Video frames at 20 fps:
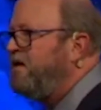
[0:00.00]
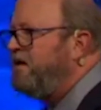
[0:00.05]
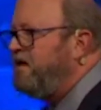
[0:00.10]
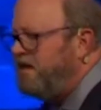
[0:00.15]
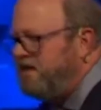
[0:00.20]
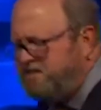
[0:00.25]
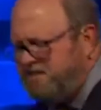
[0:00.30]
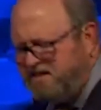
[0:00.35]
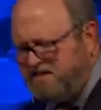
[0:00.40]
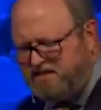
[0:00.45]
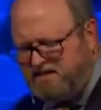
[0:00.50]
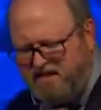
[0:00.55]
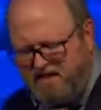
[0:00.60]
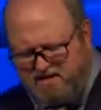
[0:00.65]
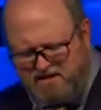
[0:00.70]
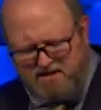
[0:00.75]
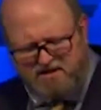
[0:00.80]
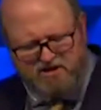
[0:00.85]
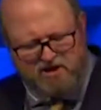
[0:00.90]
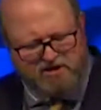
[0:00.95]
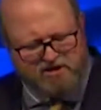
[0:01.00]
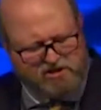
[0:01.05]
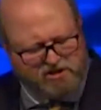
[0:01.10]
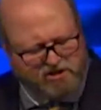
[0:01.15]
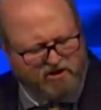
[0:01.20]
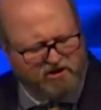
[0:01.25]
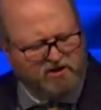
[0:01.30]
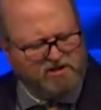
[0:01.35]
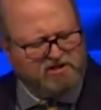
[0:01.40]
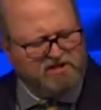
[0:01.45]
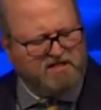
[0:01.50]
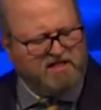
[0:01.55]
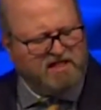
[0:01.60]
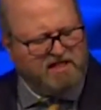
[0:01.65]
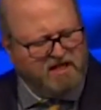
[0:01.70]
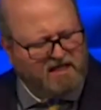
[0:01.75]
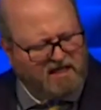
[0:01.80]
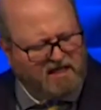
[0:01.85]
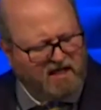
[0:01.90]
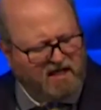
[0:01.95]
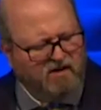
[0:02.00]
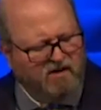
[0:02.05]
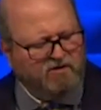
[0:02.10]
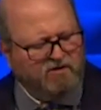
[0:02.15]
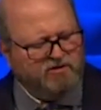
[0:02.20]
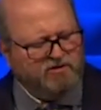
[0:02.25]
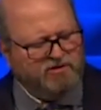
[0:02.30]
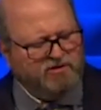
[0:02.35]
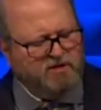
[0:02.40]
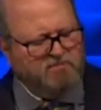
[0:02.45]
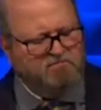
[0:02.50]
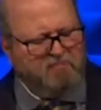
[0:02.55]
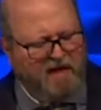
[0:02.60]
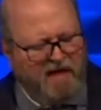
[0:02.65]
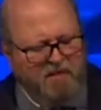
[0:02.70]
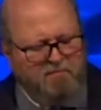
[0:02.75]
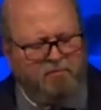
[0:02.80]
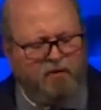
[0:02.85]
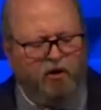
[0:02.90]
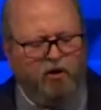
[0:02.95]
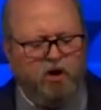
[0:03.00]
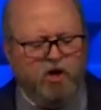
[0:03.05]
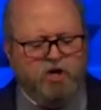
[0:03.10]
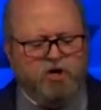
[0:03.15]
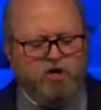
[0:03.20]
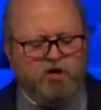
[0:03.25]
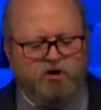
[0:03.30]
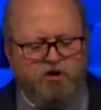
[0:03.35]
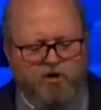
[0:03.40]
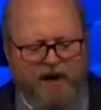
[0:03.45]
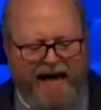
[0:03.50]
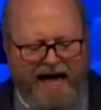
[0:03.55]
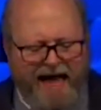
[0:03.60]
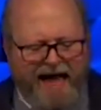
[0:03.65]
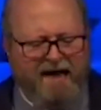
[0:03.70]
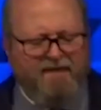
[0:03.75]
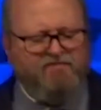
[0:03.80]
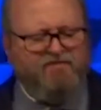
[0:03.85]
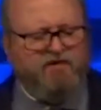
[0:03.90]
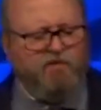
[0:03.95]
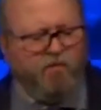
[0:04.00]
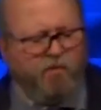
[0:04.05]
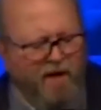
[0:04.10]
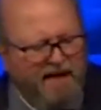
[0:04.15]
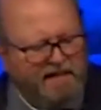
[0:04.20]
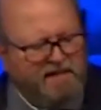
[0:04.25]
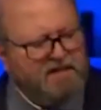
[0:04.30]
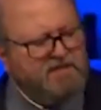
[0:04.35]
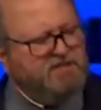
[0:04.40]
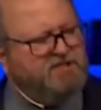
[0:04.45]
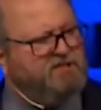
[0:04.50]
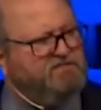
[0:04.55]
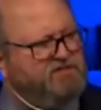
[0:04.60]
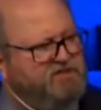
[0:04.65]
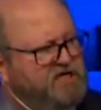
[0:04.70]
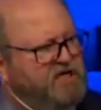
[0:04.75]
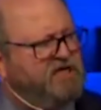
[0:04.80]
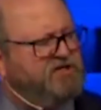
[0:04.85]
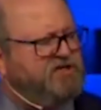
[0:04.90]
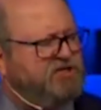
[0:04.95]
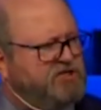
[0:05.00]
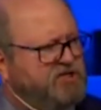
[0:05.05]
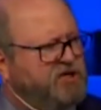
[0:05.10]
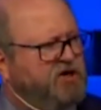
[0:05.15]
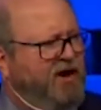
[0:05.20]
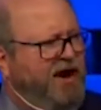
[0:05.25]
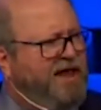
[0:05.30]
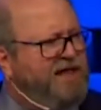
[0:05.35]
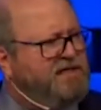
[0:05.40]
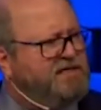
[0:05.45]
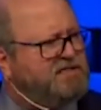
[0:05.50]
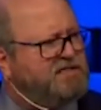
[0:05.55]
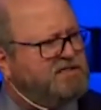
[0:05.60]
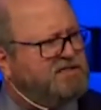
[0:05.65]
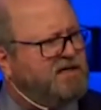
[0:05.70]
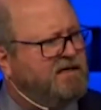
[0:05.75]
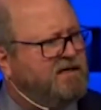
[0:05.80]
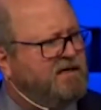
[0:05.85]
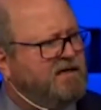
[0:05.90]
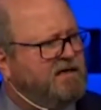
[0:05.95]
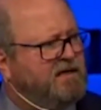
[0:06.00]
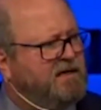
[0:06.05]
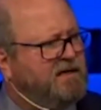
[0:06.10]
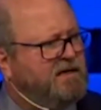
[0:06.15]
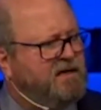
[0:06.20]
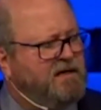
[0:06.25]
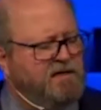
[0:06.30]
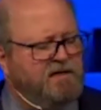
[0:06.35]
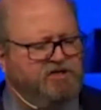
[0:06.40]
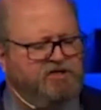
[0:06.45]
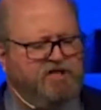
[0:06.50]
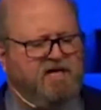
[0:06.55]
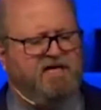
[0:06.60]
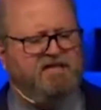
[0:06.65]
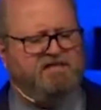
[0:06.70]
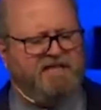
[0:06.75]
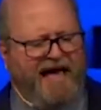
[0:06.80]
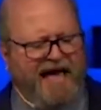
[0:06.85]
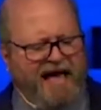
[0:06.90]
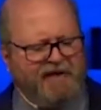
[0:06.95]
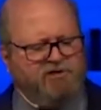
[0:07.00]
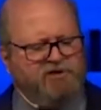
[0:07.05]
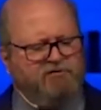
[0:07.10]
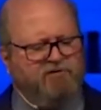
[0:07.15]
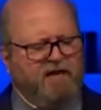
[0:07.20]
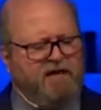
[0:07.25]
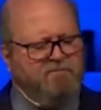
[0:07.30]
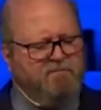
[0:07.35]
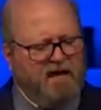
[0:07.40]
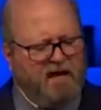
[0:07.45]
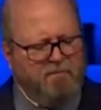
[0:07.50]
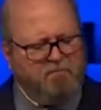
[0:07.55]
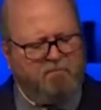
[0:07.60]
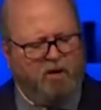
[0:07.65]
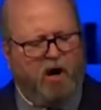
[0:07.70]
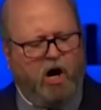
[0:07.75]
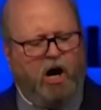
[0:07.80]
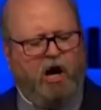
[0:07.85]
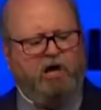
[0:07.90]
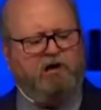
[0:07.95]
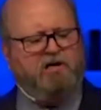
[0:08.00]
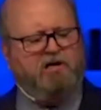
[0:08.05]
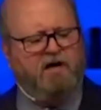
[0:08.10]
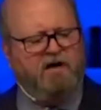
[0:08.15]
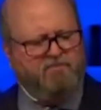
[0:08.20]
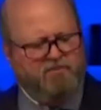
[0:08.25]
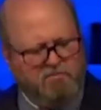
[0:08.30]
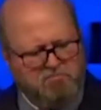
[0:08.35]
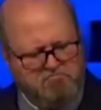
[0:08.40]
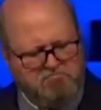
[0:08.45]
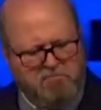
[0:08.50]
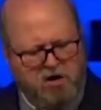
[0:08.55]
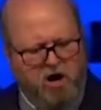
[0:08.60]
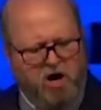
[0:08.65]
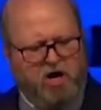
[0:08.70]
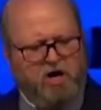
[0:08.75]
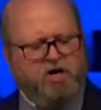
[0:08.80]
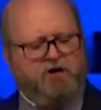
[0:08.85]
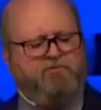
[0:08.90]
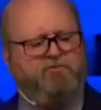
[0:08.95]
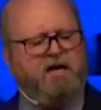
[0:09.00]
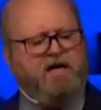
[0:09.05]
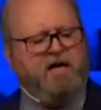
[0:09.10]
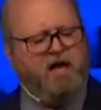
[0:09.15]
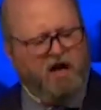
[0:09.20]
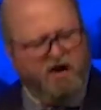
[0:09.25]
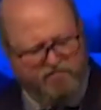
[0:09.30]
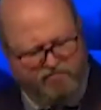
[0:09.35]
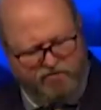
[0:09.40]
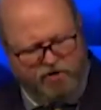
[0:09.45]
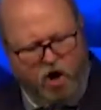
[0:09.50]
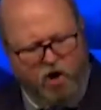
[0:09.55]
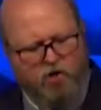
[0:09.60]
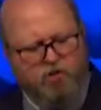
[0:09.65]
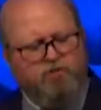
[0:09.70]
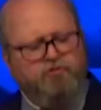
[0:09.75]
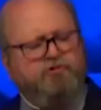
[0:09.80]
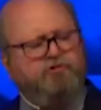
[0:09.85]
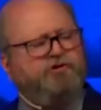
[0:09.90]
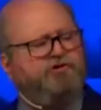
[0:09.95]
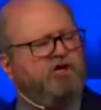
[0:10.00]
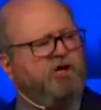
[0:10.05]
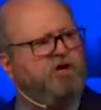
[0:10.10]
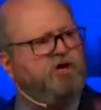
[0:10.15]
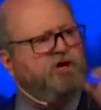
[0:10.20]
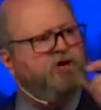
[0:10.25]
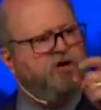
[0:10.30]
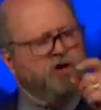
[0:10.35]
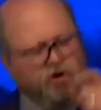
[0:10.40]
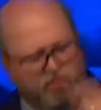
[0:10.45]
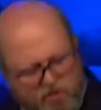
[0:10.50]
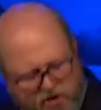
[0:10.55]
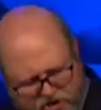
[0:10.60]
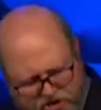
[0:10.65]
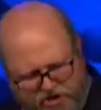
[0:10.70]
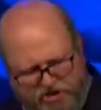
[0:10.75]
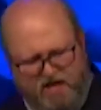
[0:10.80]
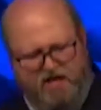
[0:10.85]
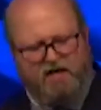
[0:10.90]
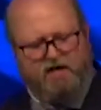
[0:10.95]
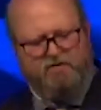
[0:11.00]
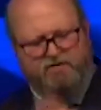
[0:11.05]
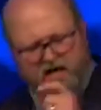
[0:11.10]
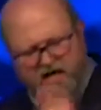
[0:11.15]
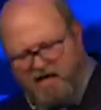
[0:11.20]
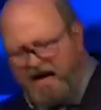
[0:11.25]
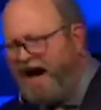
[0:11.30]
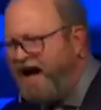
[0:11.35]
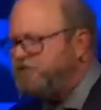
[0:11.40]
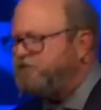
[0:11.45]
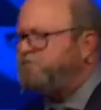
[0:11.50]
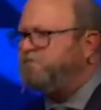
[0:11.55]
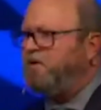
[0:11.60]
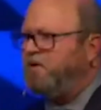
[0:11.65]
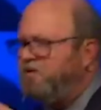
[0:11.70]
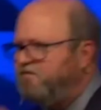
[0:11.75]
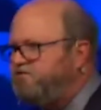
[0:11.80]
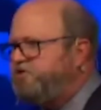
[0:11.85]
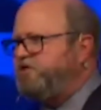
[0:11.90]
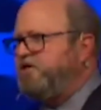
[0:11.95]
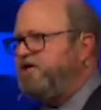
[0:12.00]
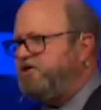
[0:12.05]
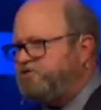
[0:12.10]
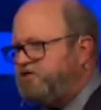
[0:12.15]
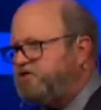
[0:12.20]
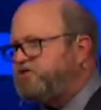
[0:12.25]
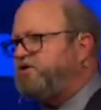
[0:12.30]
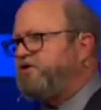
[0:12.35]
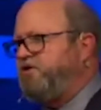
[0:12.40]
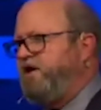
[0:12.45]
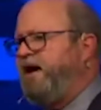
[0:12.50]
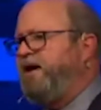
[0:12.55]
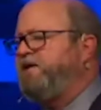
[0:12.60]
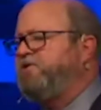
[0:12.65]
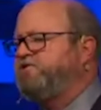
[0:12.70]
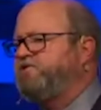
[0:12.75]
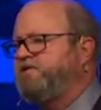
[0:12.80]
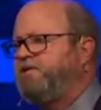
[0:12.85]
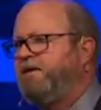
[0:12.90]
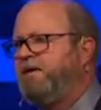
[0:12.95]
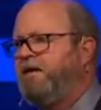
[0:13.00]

He says, this is a church that kills the people who have the witness of Jesus Christ. She has actually been a part of the martyring of those who would share the gospel of Jesus Christ.